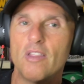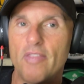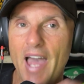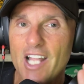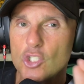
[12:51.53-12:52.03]

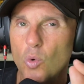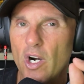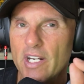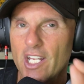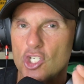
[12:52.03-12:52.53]
That's
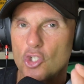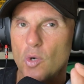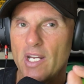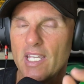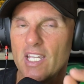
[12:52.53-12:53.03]
where it gets
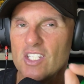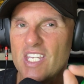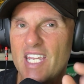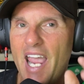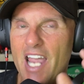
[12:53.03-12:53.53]
tricky because
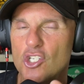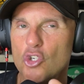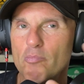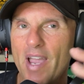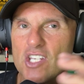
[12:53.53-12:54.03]
he has
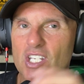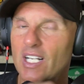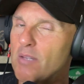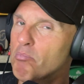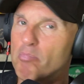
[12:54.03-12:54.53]
to
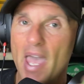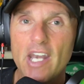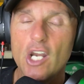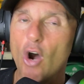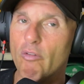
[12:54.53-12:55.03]
basically
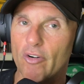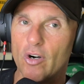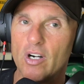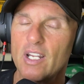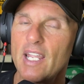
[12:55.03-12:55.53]
bend
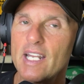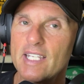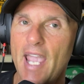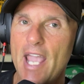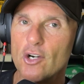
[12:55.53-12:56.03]
over and
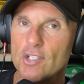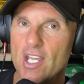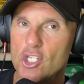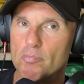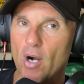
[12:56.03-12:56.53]
cater to
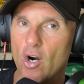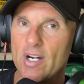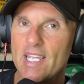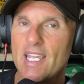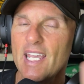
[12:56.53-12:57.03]
his
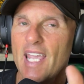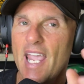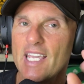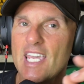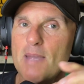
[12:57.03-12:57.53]
party
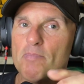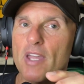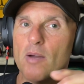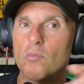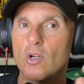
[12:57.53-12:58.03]
and keep
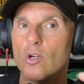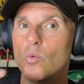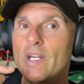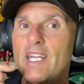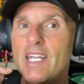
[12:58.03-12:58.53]
them
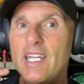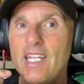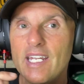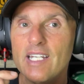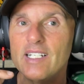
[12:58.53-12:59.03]

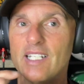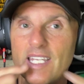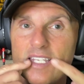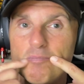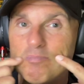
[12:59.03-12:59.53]

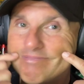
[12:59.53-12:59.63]
really